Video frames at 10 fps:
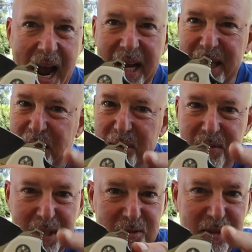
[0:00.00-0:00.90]
I
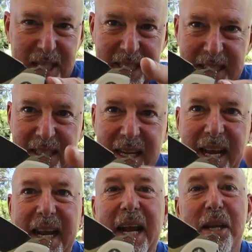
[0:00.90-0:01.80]
love this thing
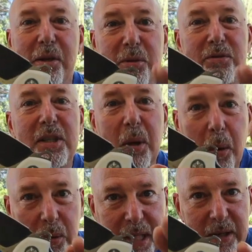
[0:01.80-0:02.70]
and I use it
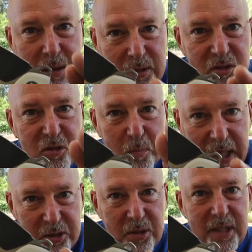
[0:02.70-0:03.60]
only on
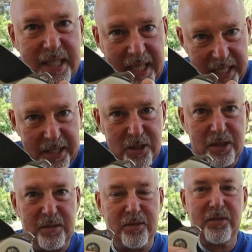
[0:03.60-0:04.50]
special
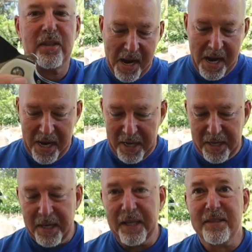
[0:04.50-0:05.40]
occasions.
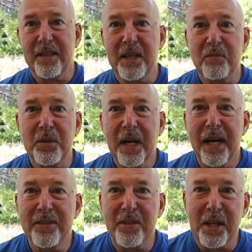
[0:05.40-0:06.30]
And uh, to give you
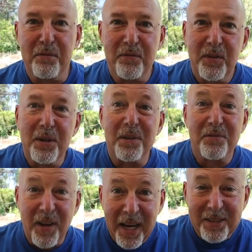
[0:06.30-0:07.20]
guys the full
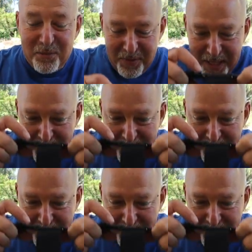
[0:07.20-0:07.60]
effect of